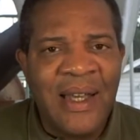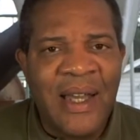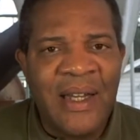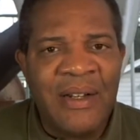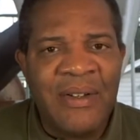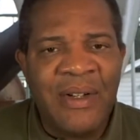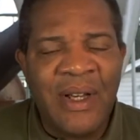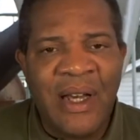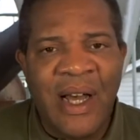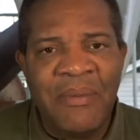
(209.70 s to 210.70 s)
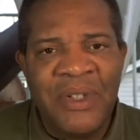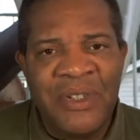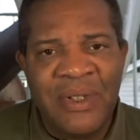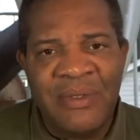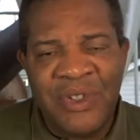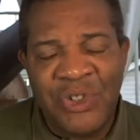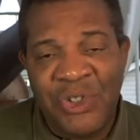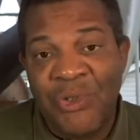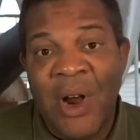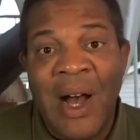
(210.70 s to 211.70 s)
and I was sort of
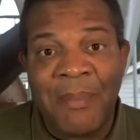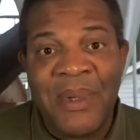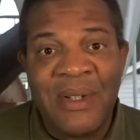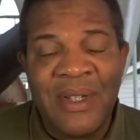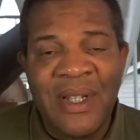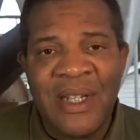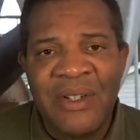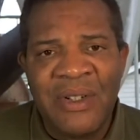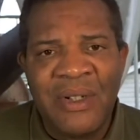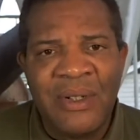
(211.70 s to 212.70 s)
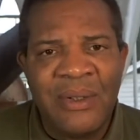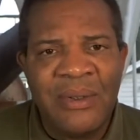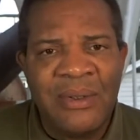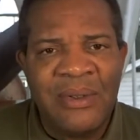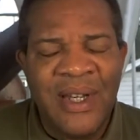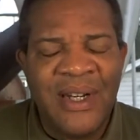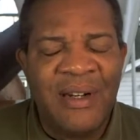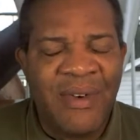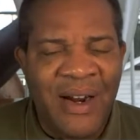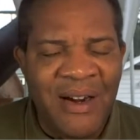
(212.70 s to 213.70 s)
dropped into an
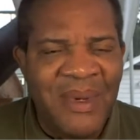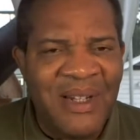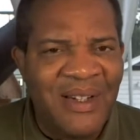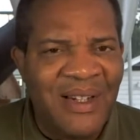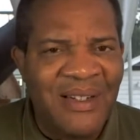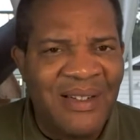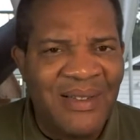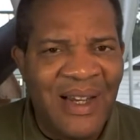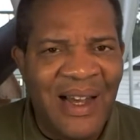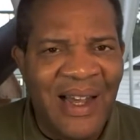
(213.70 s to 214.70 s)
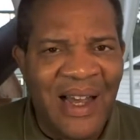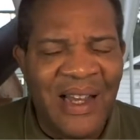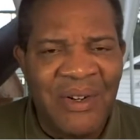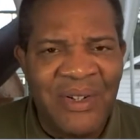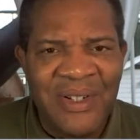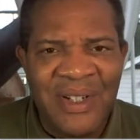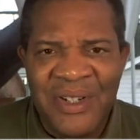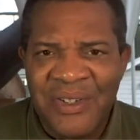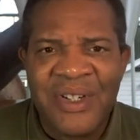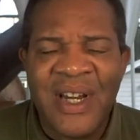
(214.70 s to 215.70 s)
environment that I, I couldn't
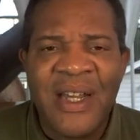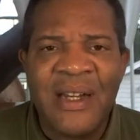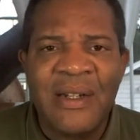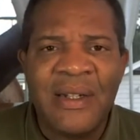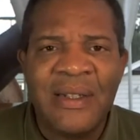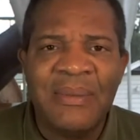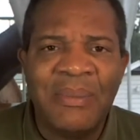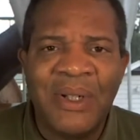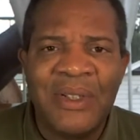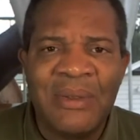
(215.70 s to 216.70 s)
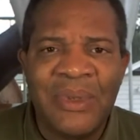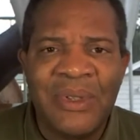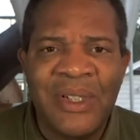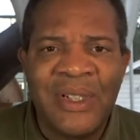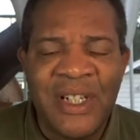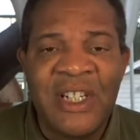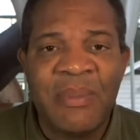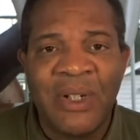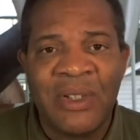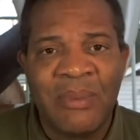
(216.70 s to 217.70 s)
understand. Uh, Baltimore,
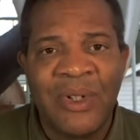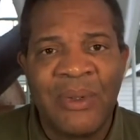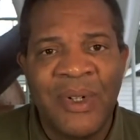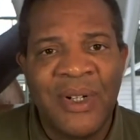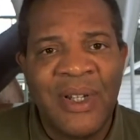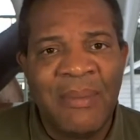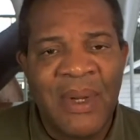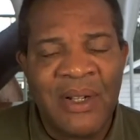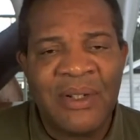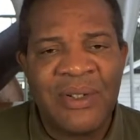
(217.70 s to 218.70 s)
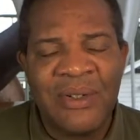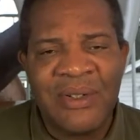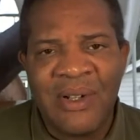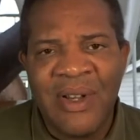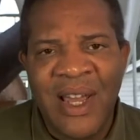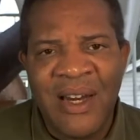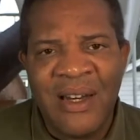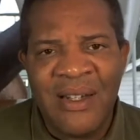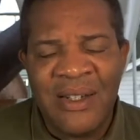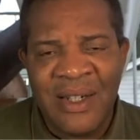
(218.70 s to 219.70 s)
East Baltimore, where the medical school is
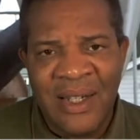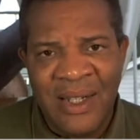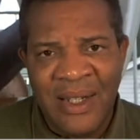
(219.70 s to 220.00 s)
located, is